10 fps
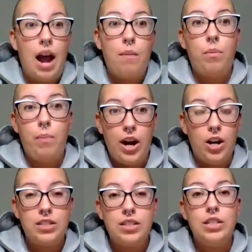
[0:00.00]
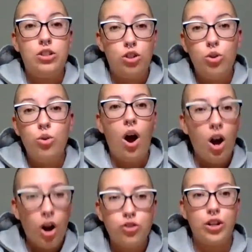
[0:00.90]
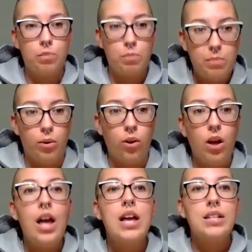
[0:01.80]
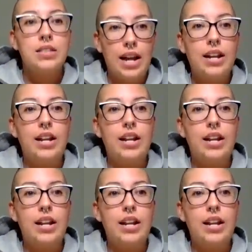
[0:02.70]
And I was not prepared to see 200 people